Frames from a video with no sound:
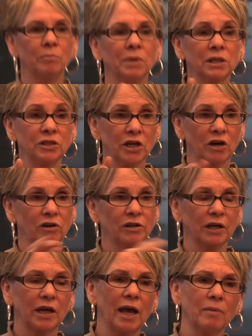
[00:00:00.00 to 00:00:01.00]
military
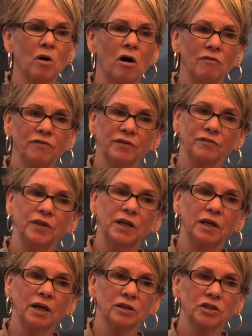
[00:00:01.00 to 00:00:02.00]
that came off of
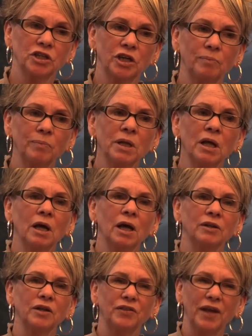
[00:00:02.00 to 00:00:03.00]
the ship,
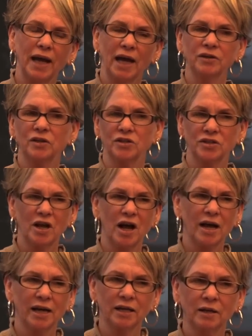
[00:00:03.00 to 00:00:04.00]
that they had to
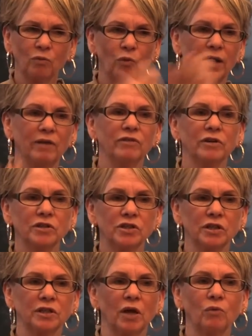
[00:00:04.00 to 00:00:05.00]
sign waivers
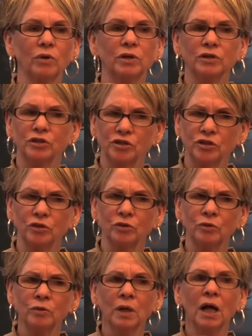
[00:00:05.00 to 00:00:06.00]
that they wouldn't
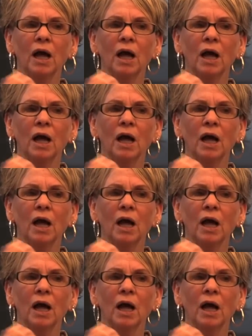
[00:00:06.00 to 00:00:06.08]
sue.